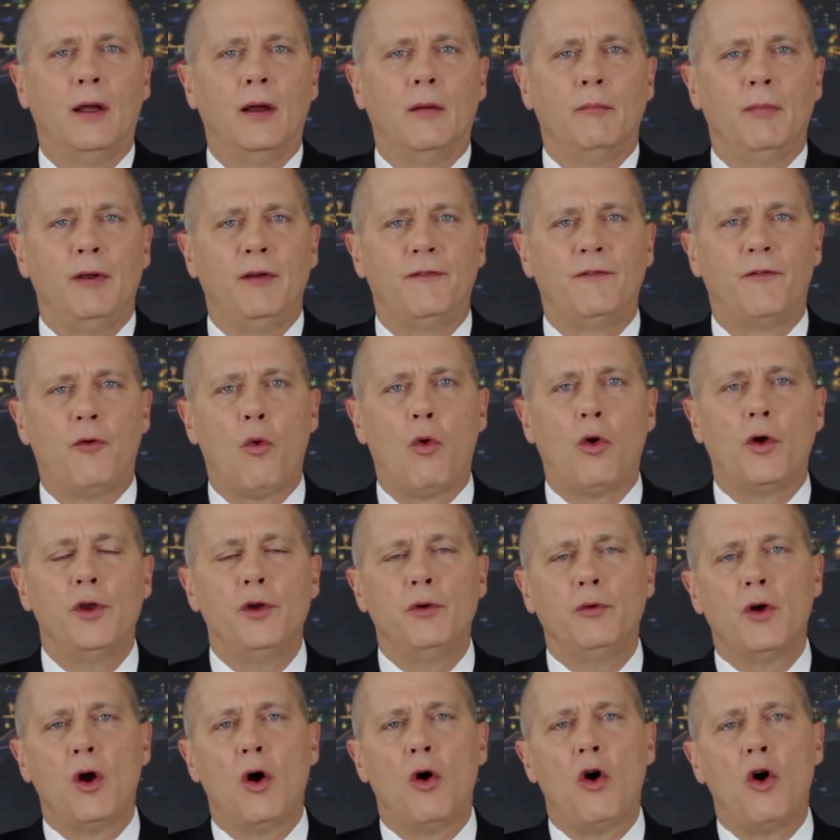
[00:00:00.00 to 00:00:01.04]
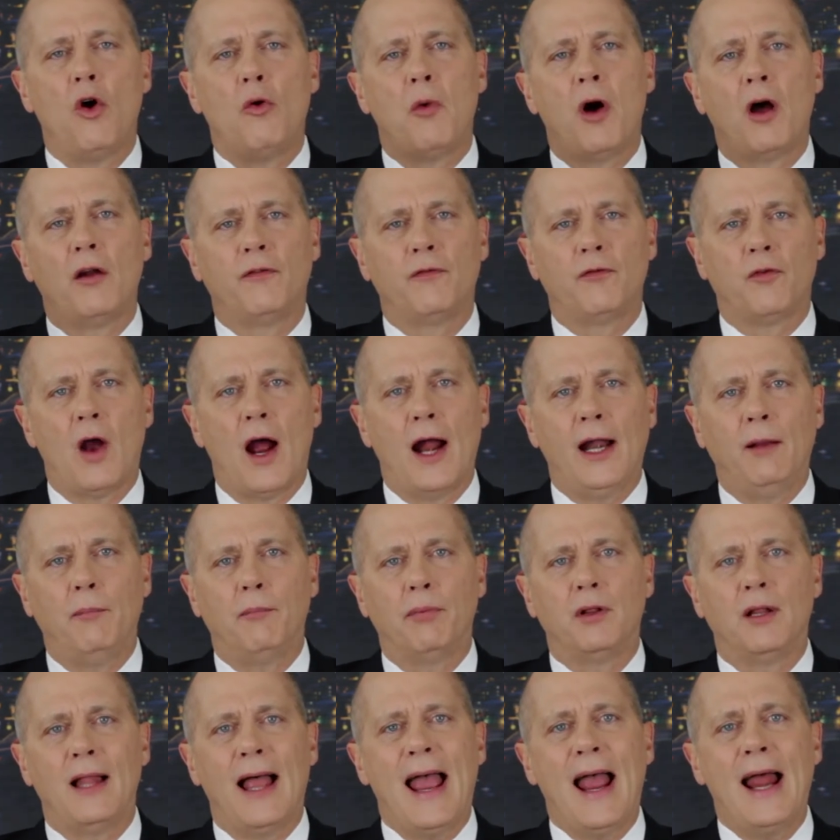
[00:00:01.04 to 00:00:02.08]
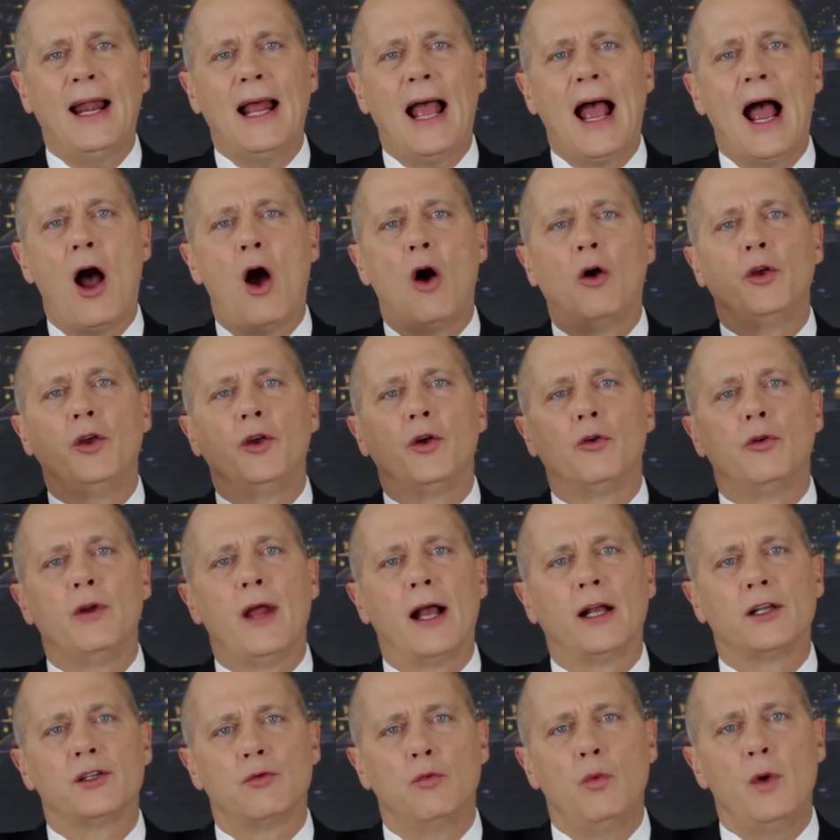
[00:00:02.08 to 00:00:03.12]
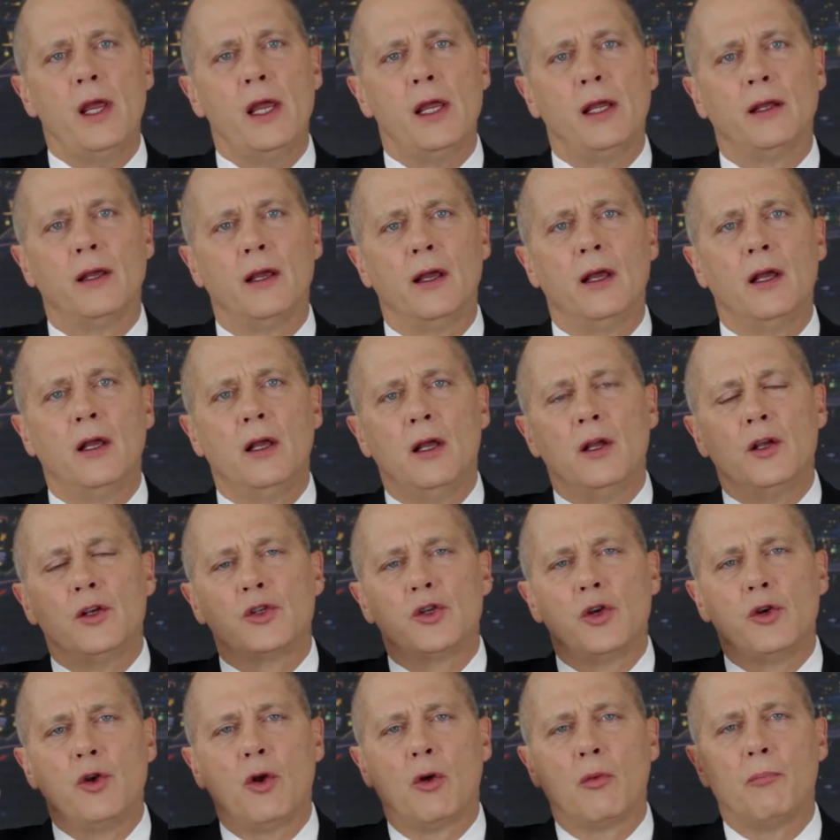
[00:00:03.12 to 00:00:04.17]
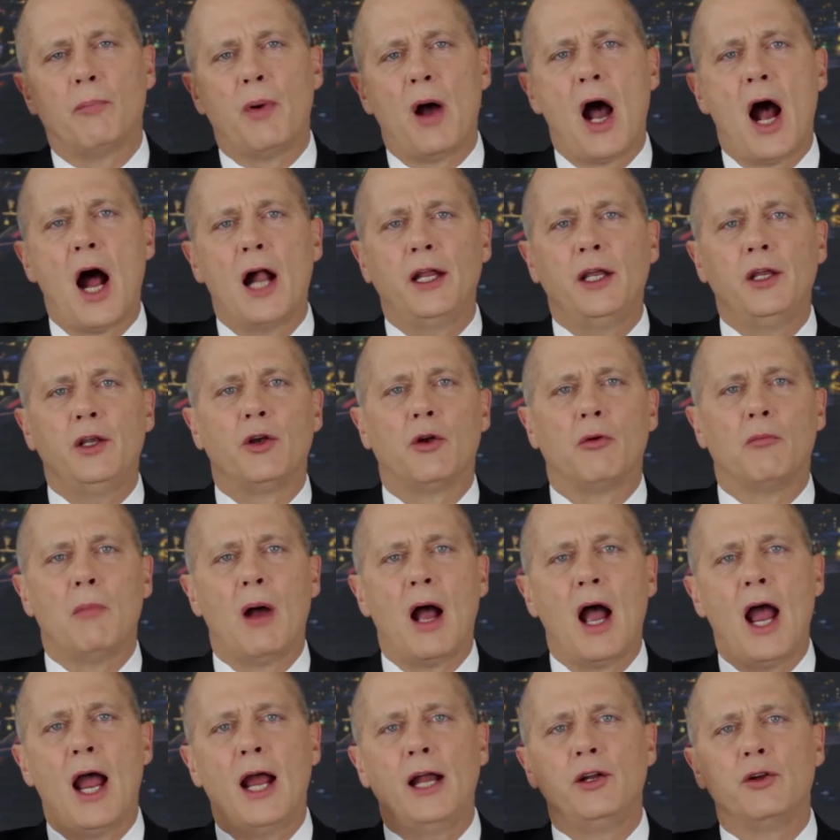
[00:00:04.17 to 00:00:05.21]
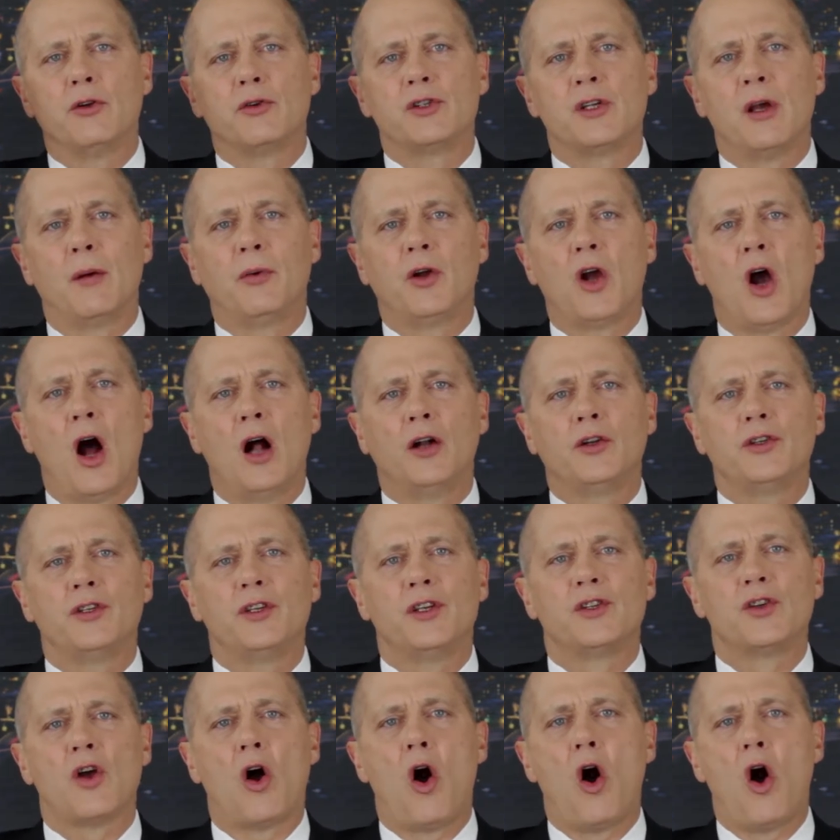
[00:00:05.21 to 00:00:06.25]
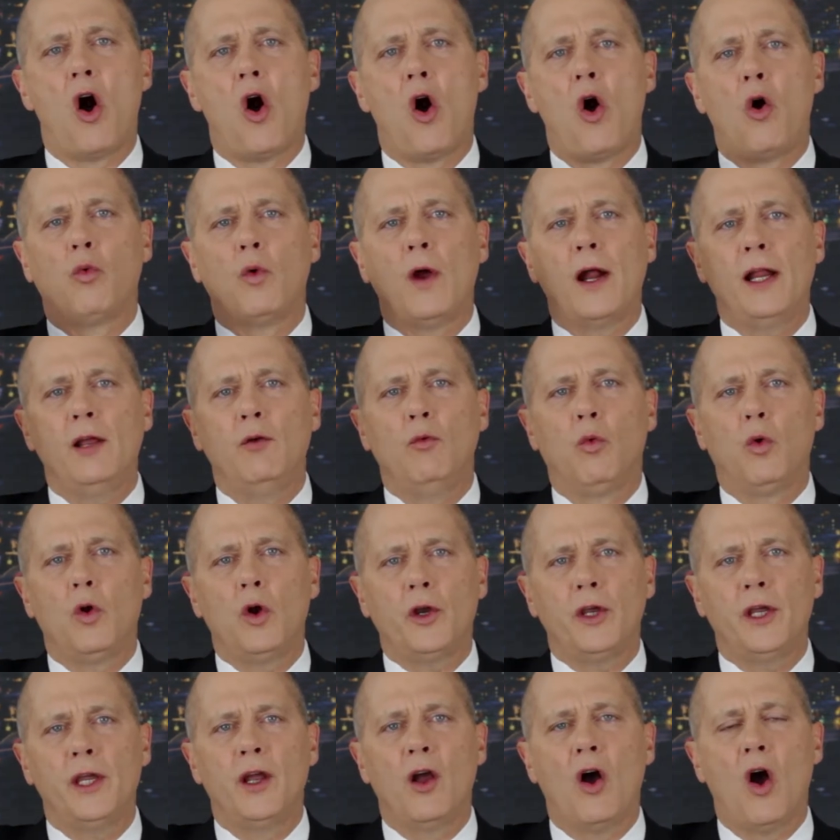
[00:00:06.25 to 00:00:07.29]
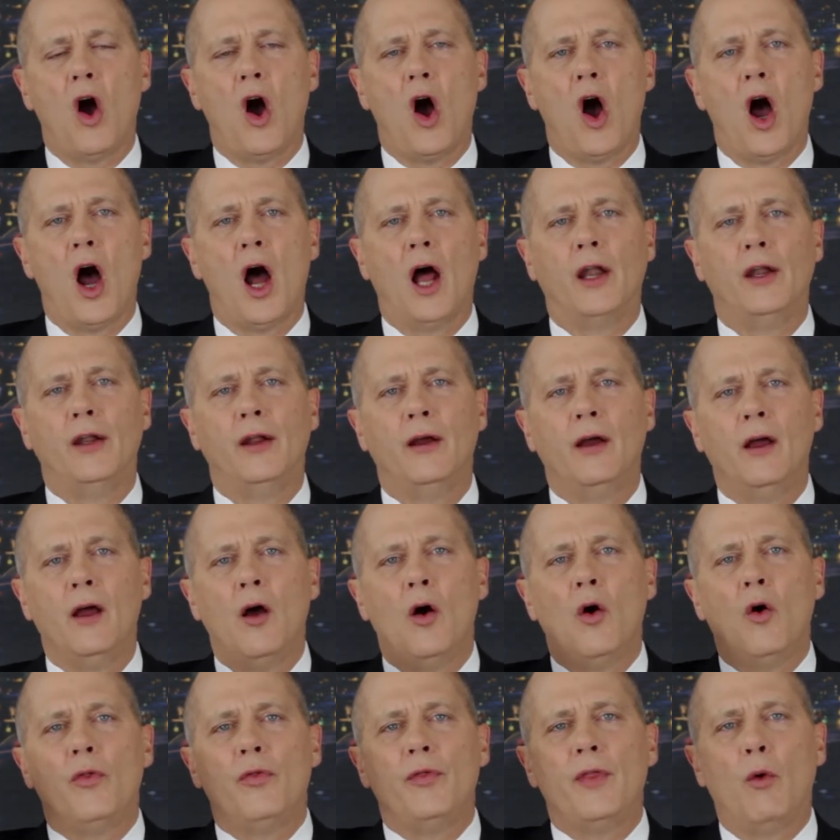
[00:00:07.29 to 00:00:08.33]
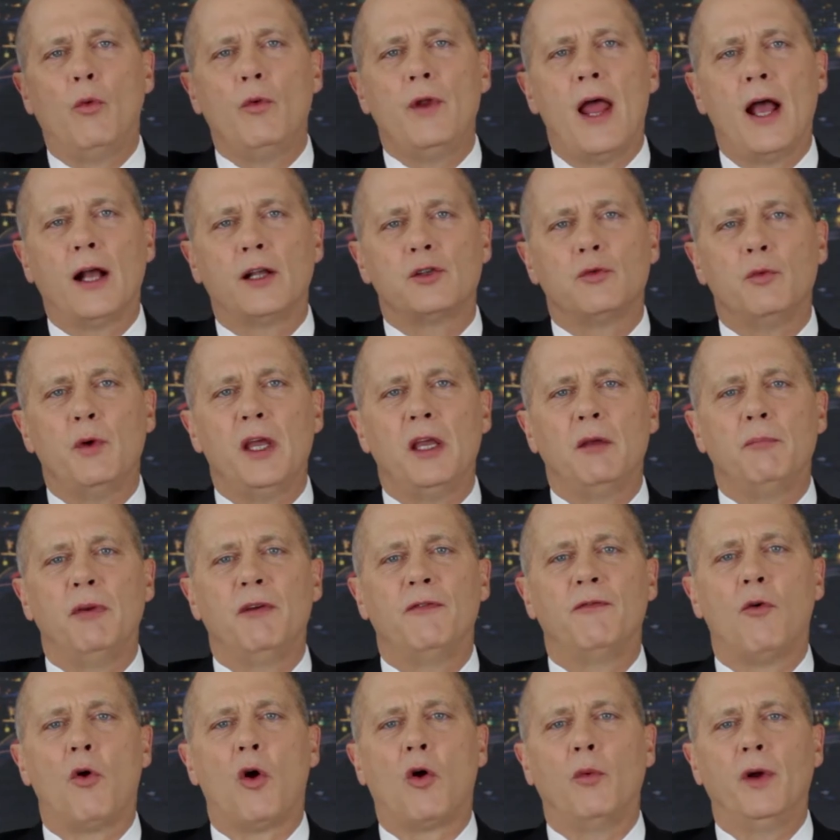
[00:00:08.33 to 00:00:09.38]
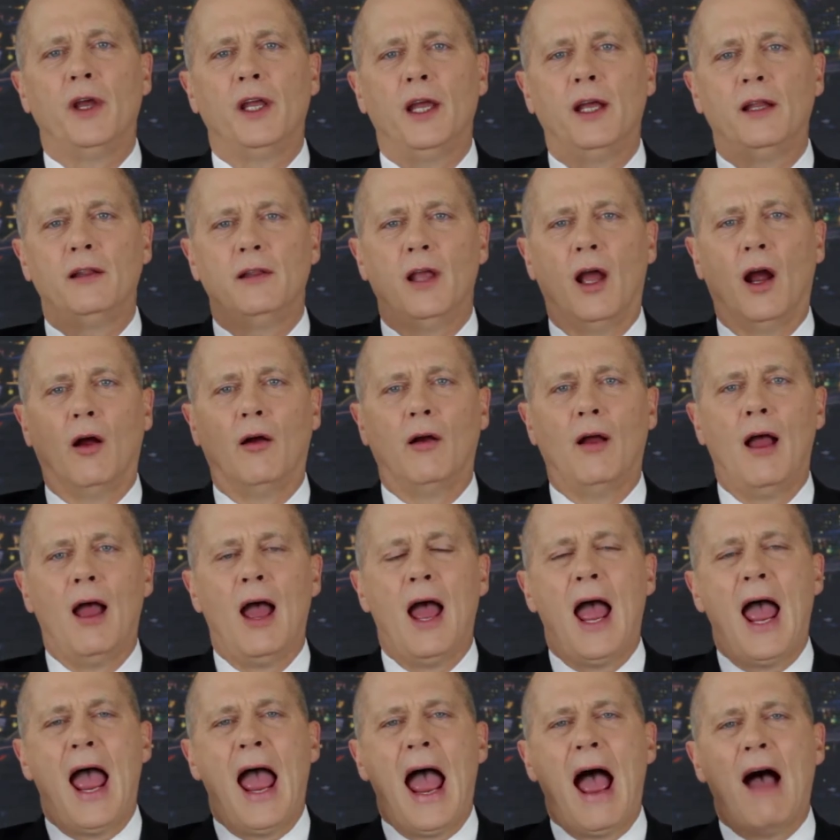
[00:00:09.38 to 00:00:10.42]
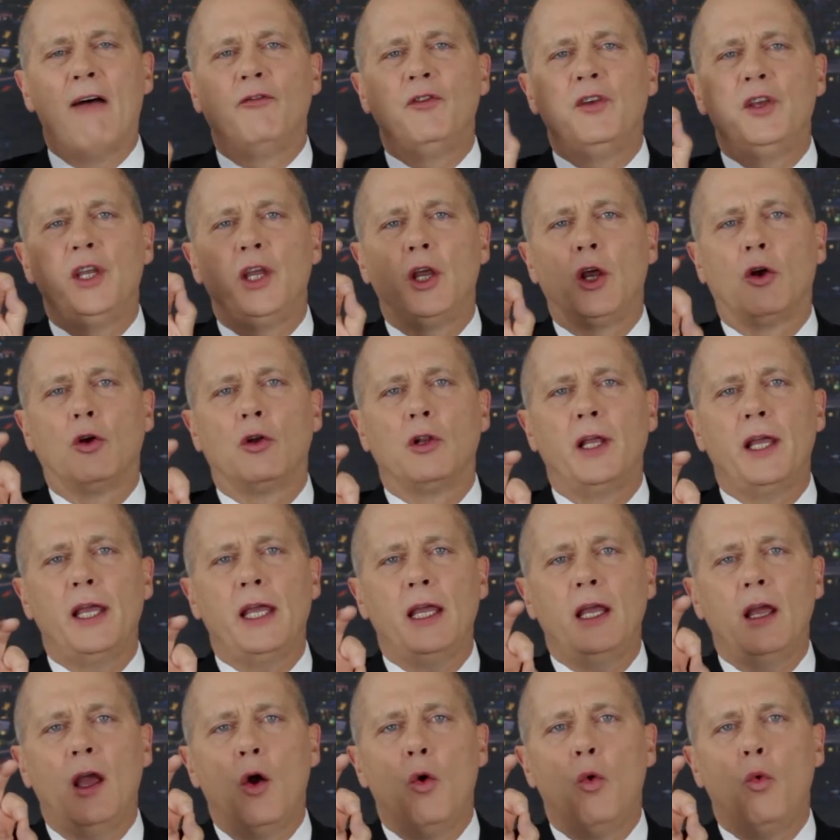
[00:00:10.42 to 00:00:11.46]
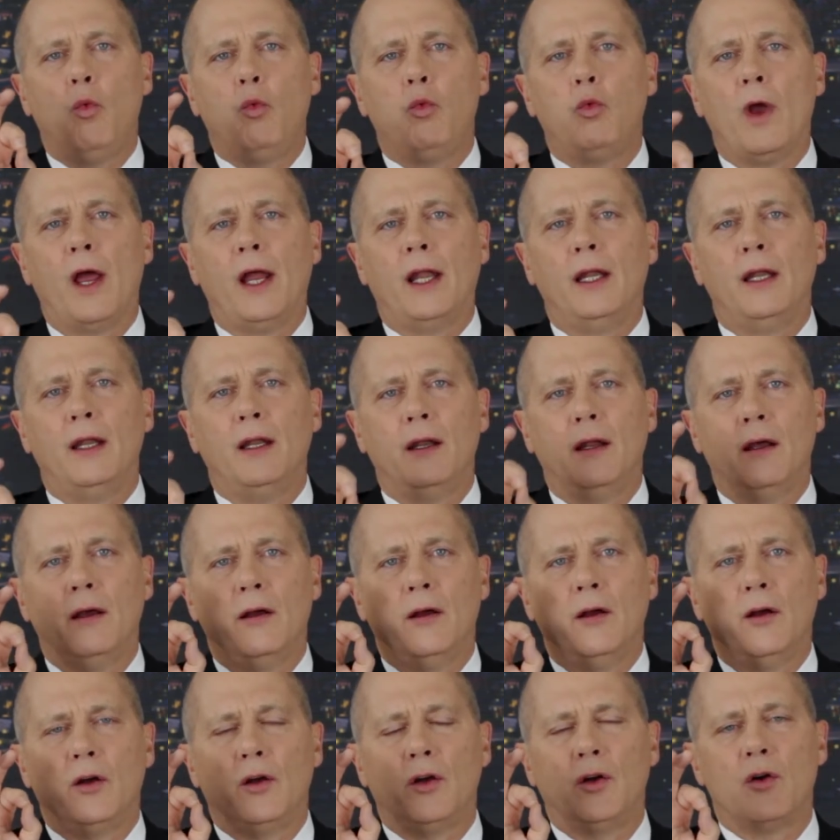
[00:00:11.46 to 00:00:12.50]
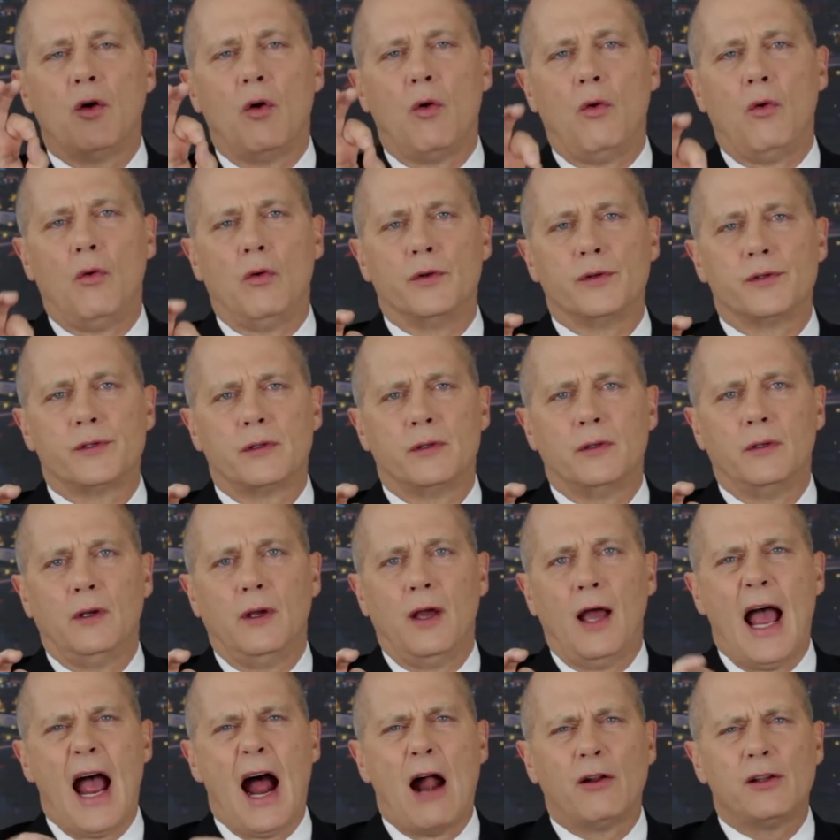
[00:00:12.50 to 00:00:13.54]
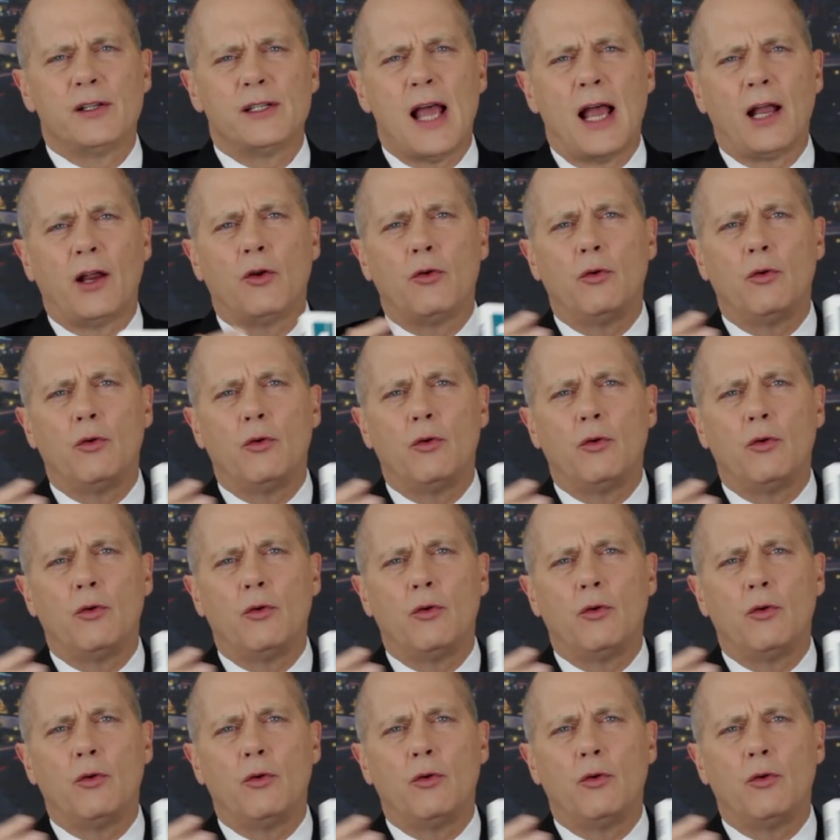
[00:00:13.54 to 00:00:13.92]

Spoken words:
Before you go home on Friday, plan out your next week. So your body, your mind, your subconscious is already working on the next week before we get there. Have yearly written goals. How does that